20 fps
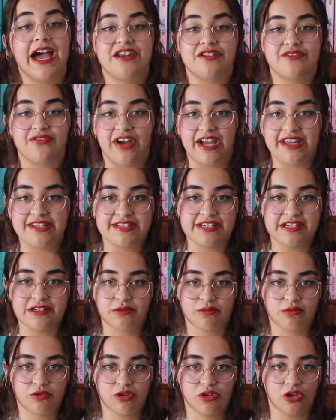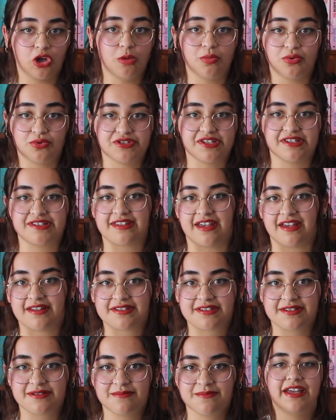and finding global
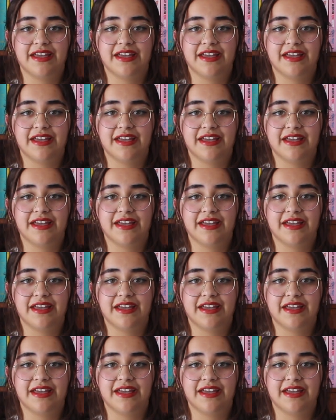success.